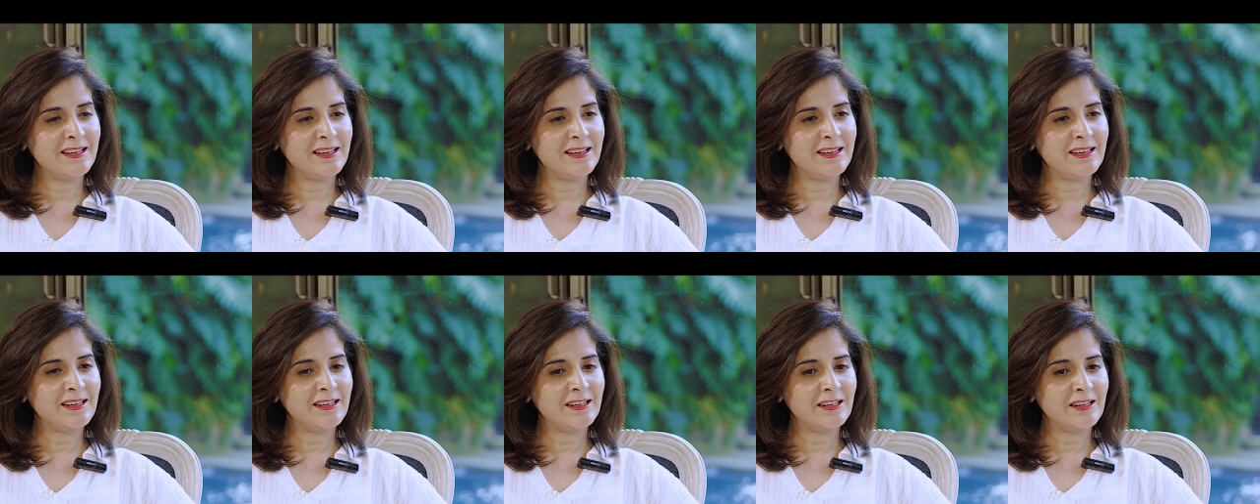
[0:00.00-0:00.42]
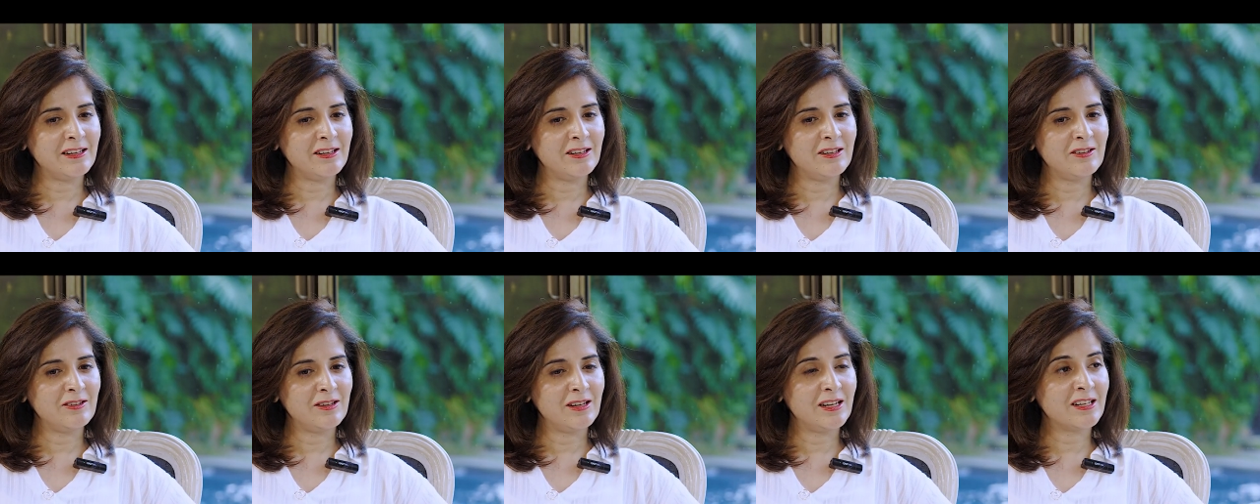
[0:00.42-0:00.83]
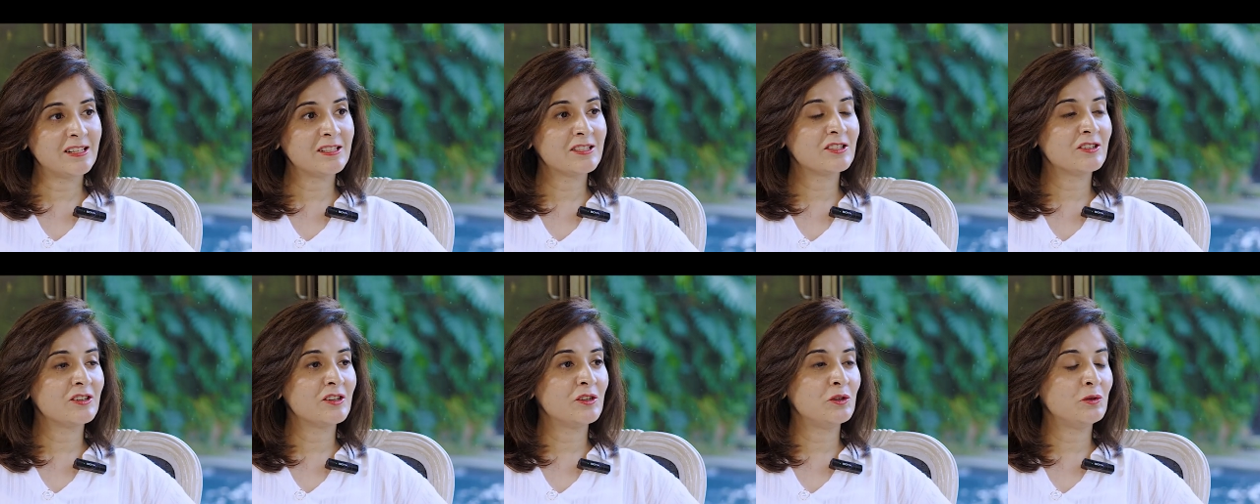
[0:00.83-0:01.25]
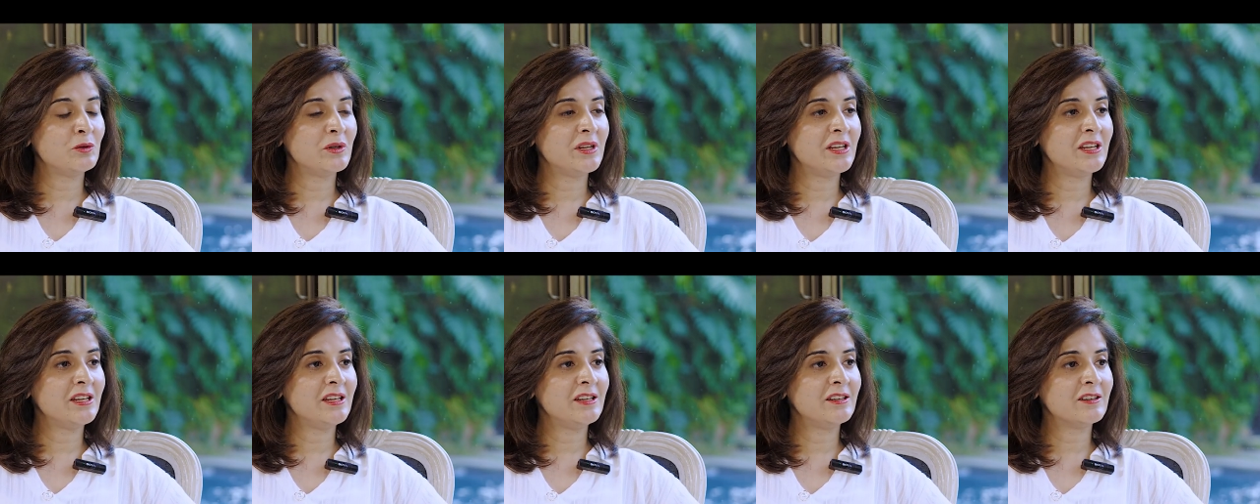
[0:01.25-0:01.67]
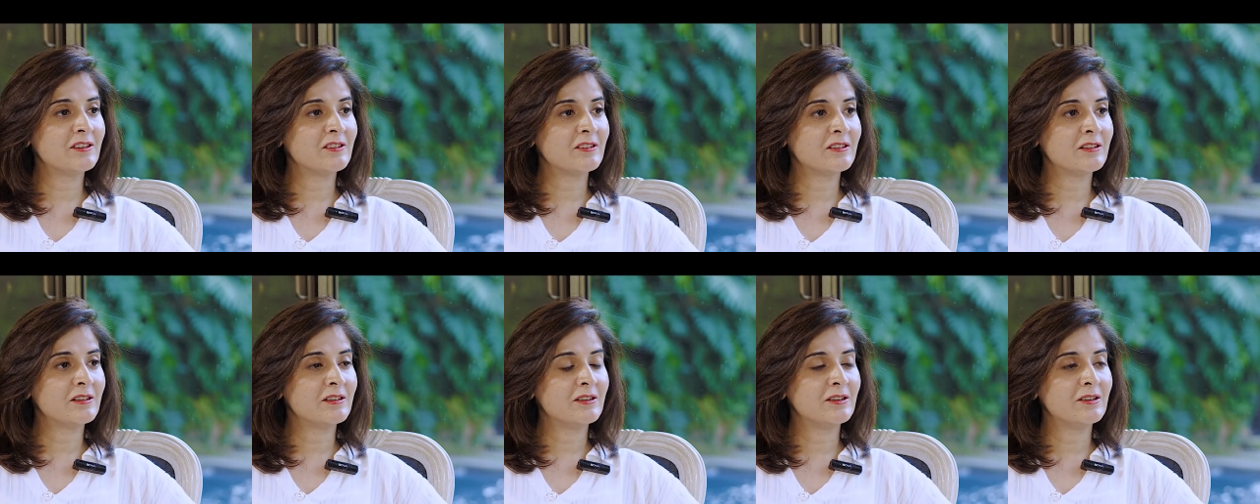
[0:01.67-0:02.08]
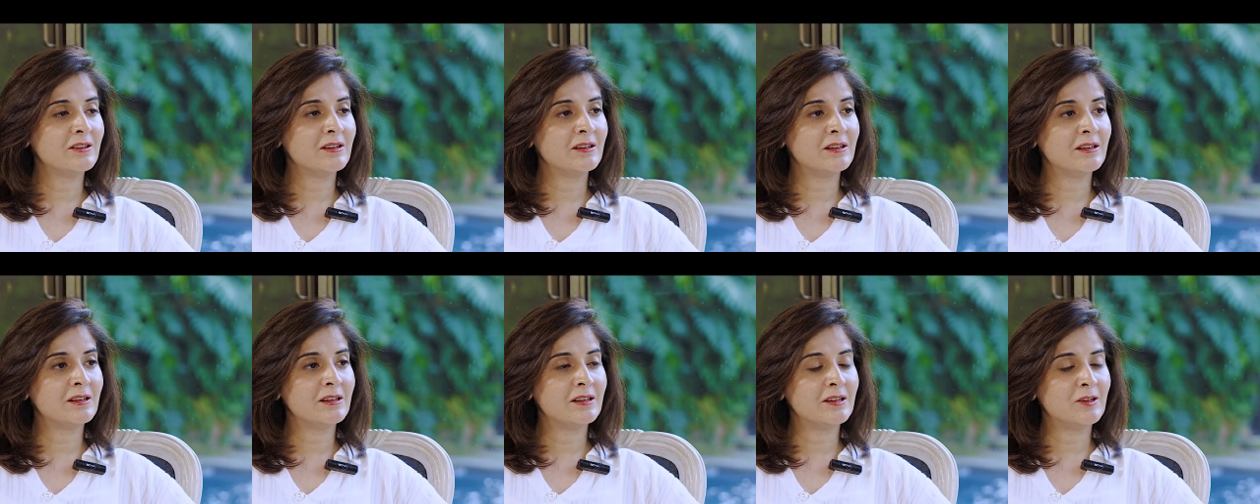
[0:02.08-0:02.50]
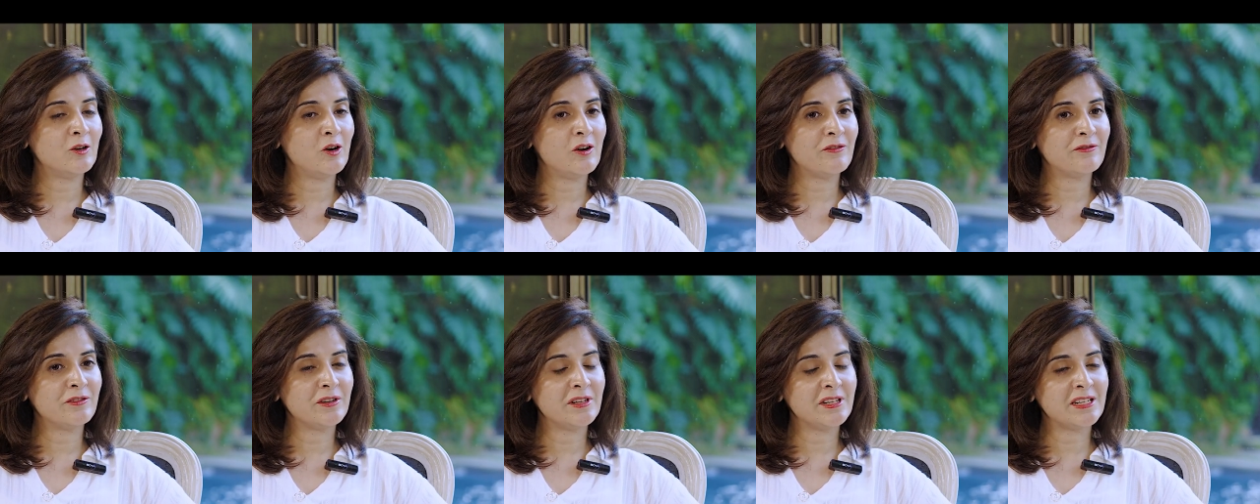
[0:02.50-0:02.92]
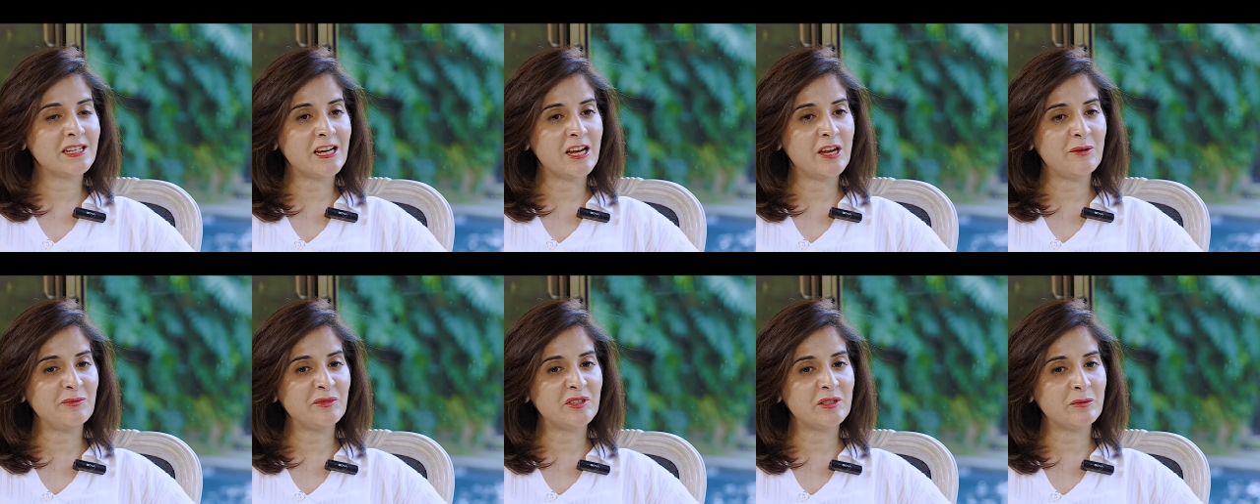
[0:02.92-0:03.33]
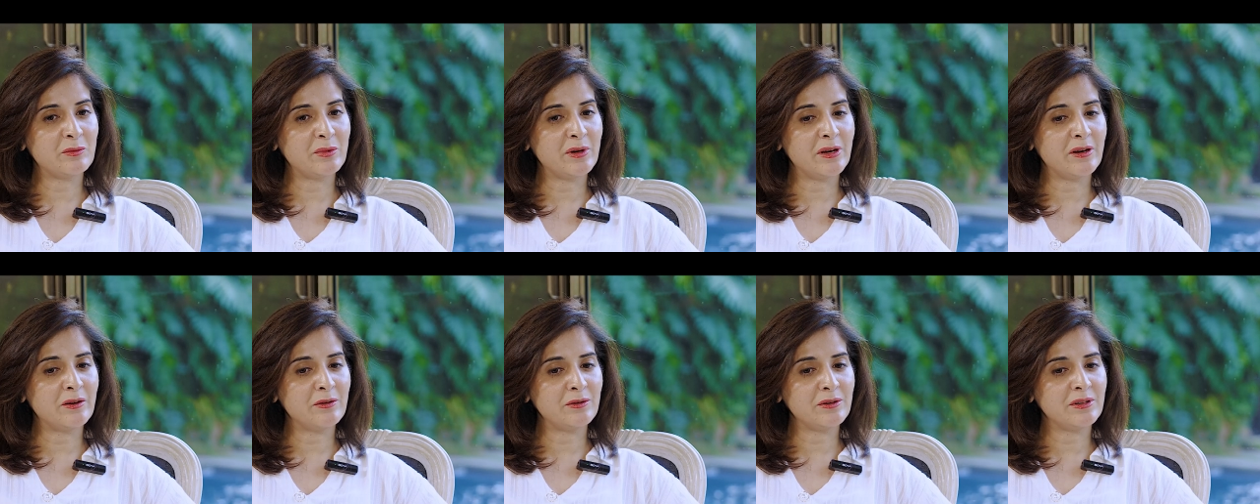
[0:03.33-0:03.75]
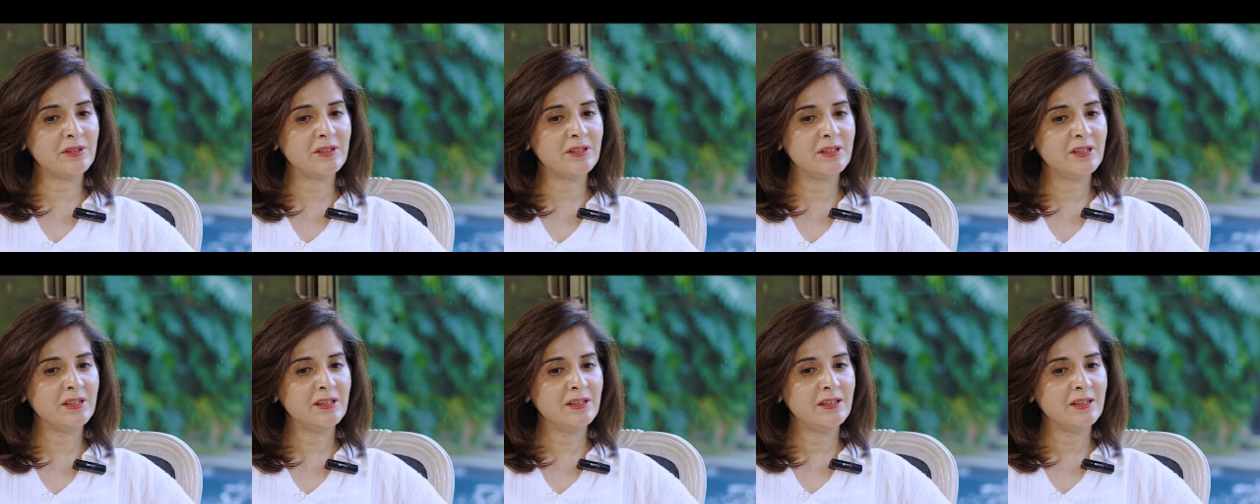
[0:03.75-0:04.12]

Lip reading: And aksar you hear oftentimes about